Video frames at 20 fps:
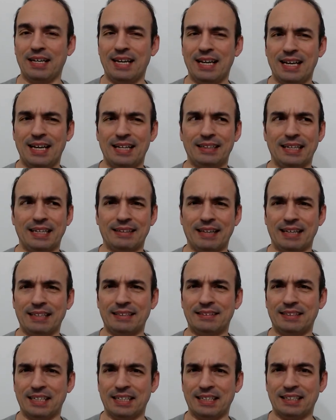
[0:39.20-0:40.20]
that I
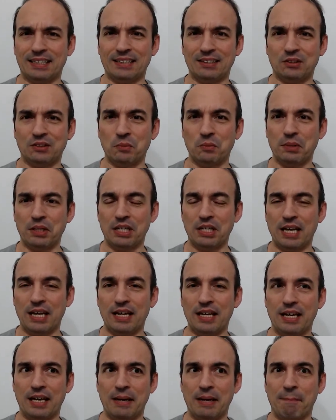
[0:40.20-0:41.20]
think to be
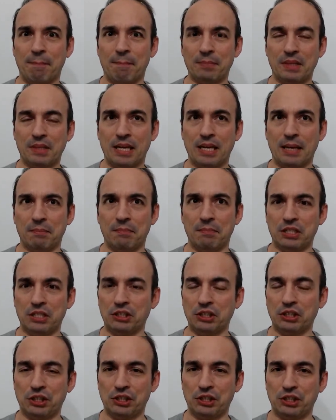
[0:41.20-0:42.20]
a
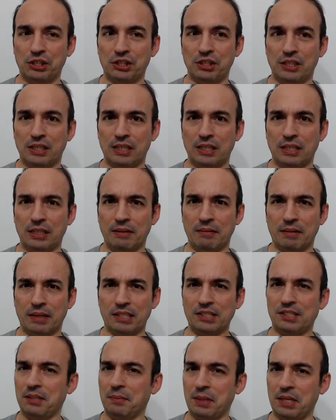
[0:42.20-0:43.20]
British
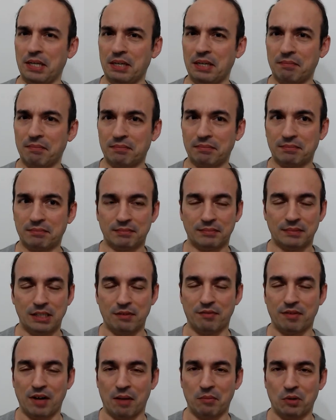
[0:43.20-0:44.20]
recipe,
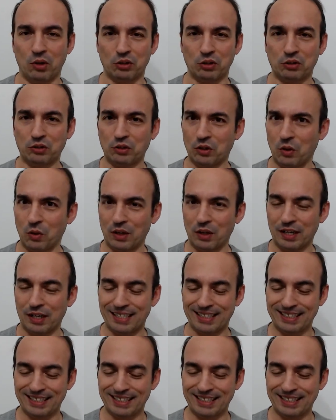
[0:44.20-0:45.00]
if I'm not wrong.